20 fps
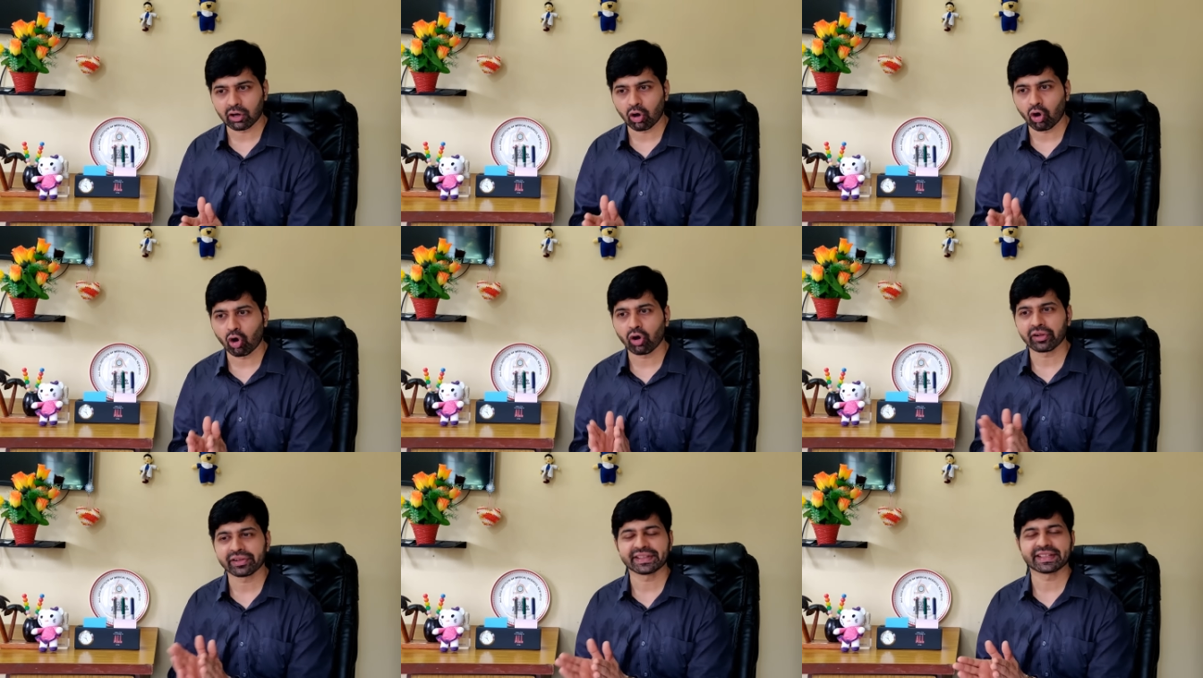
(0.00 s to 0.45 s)

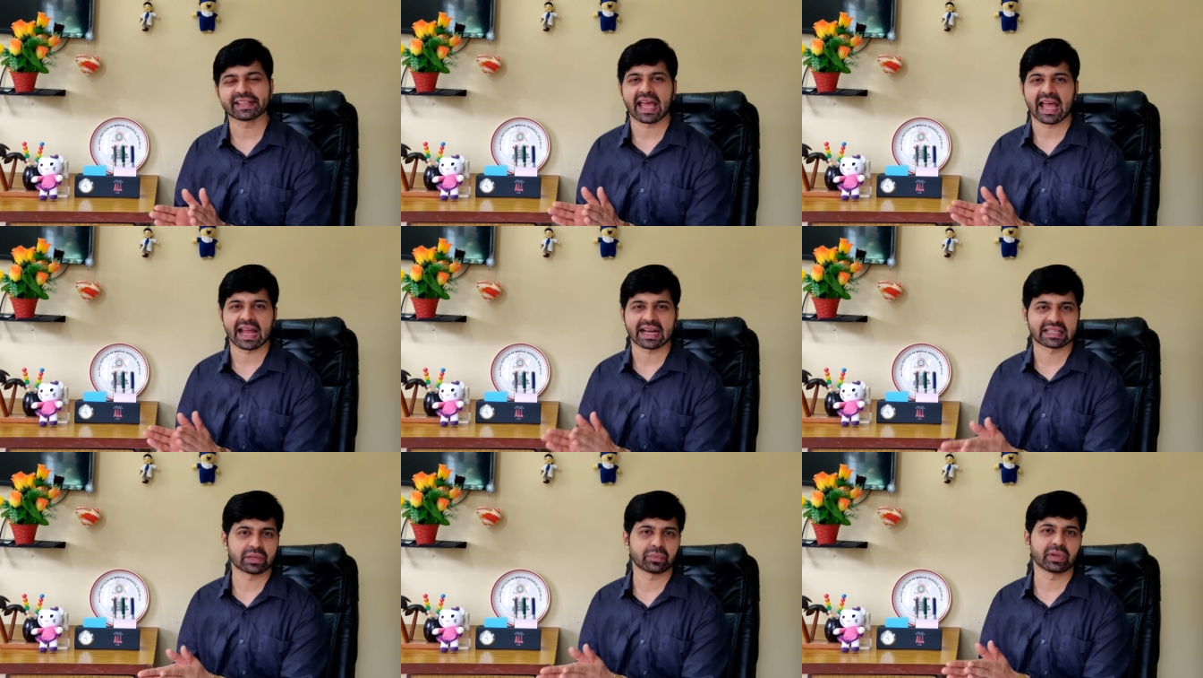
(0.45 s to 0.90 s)
all the
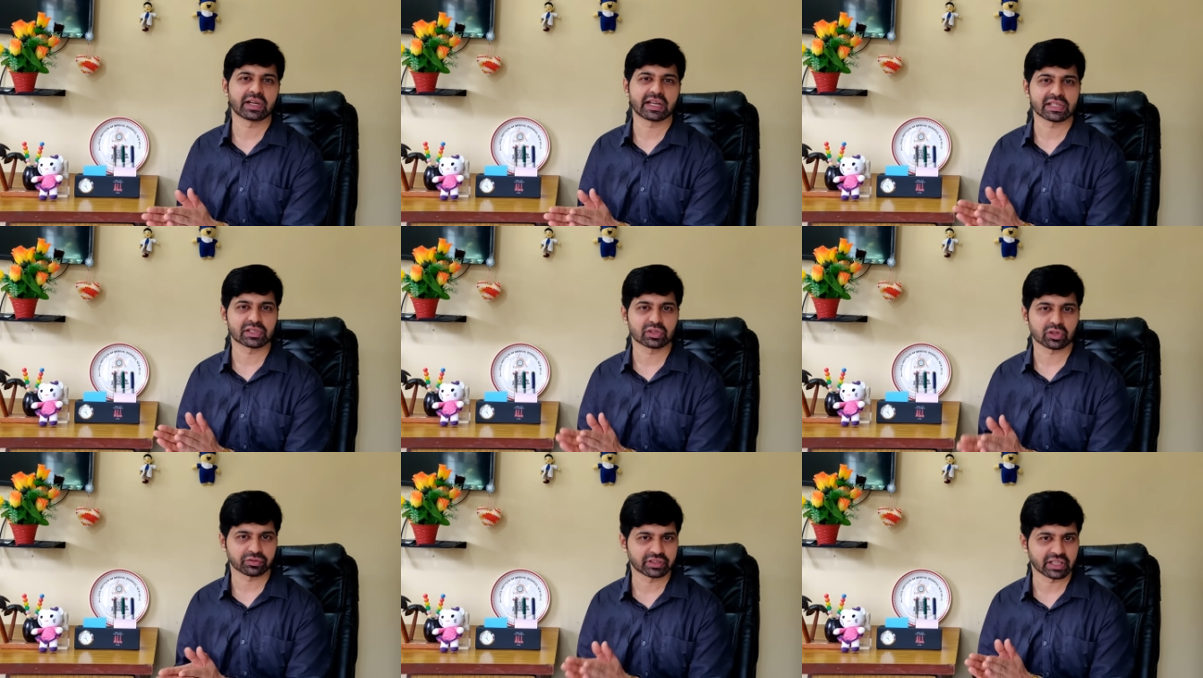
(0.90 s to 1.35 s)

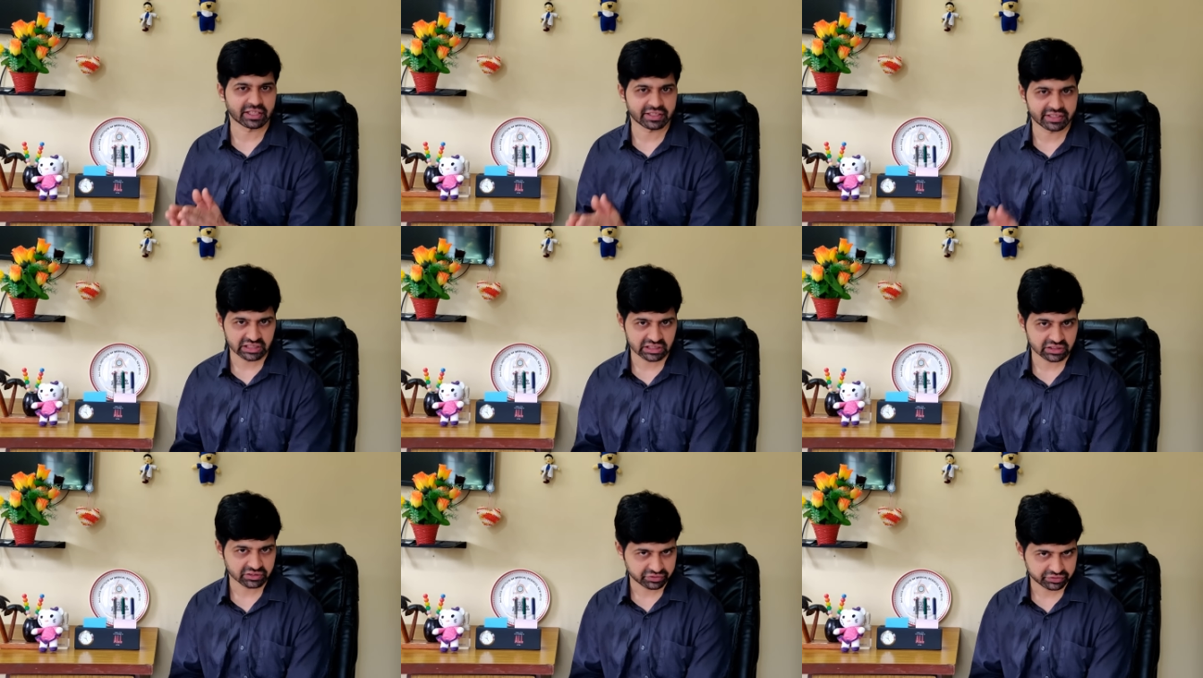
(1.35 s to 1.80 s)
activities of
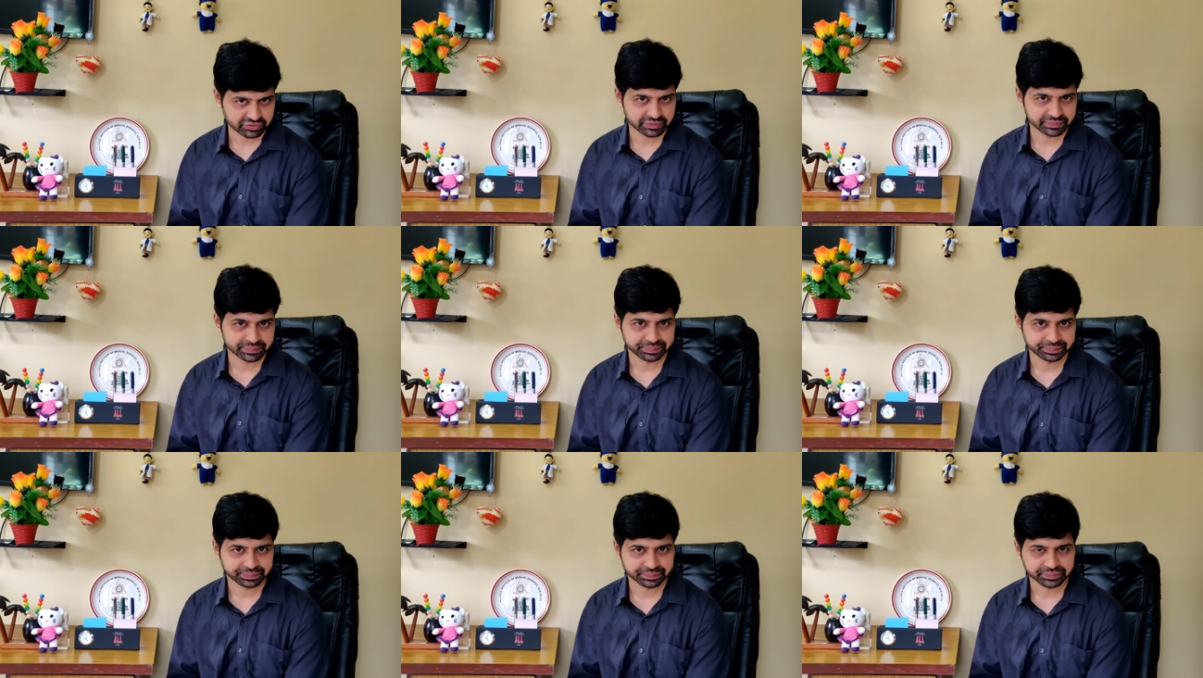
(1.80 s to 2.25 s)
that
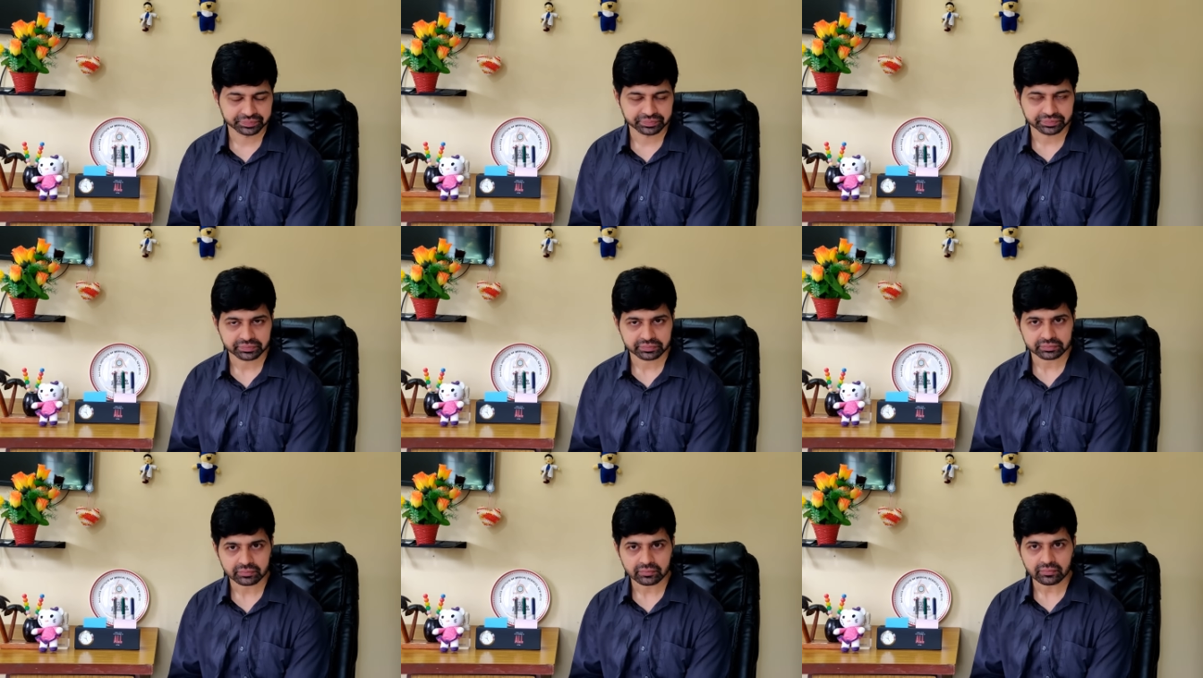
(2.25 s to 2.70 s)
nerve.
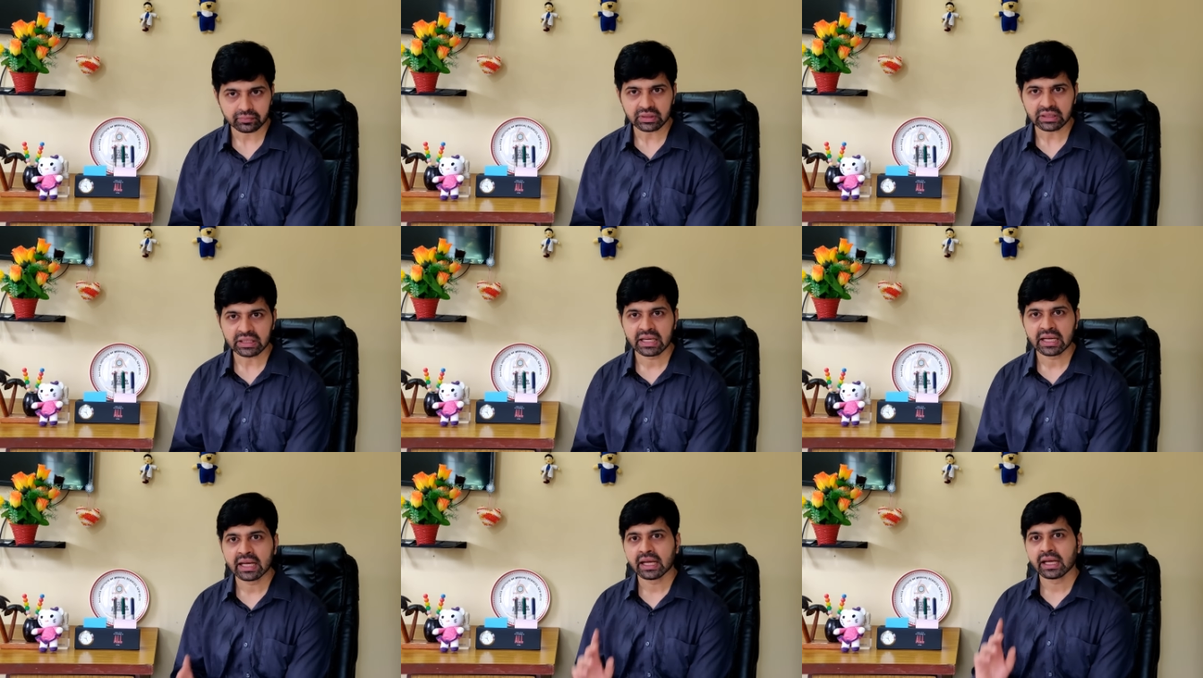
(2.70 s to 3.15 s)

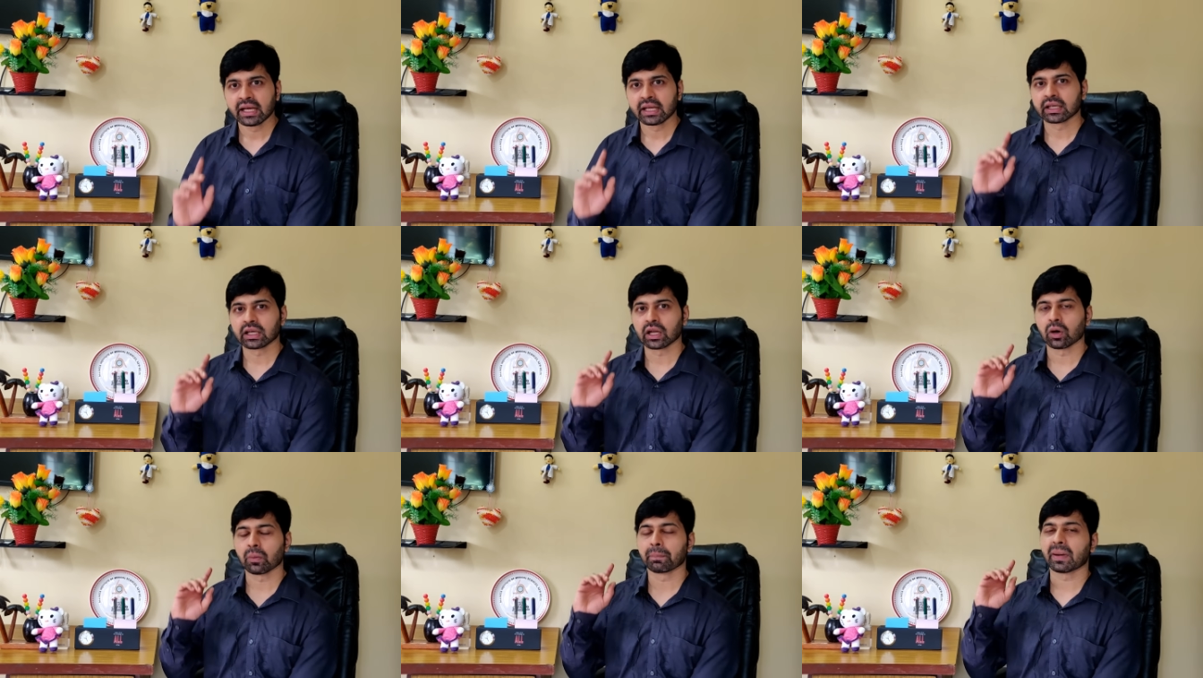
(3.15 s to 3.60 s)

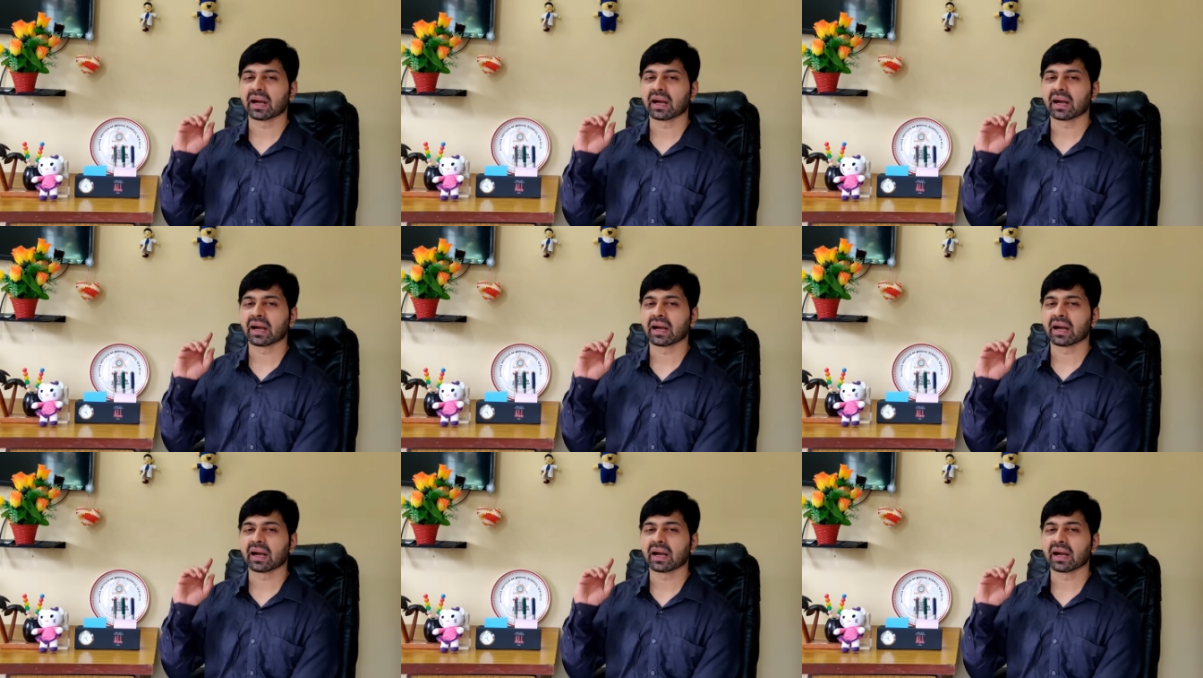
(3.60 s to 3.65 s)
Now,